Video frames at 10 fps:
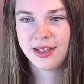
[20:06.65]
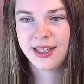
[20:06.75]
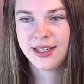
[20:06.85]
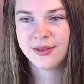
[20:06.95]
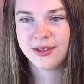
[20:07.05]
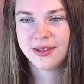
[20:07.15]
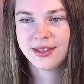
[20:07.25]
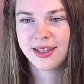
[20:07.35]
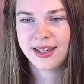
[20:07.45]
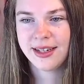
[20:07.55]
equal
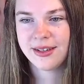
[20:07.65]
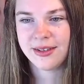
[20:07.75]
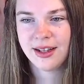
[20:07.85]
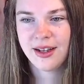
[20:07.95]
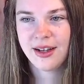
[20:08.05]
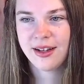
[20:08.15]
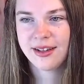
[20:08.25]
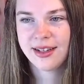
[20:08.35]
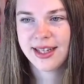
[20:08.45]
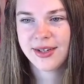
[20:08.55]
and it'll
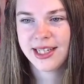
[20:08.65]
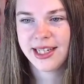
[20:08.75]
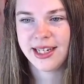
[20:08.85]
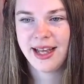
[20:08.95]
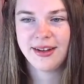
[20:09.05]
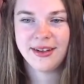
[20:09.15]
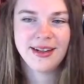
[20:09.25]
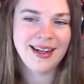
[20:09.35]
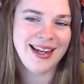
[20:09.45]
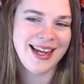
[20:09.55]
calculate it out.
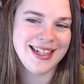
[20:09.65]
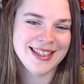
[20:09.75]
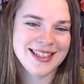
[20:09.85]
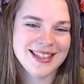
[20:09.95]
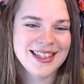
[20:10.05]
Nice.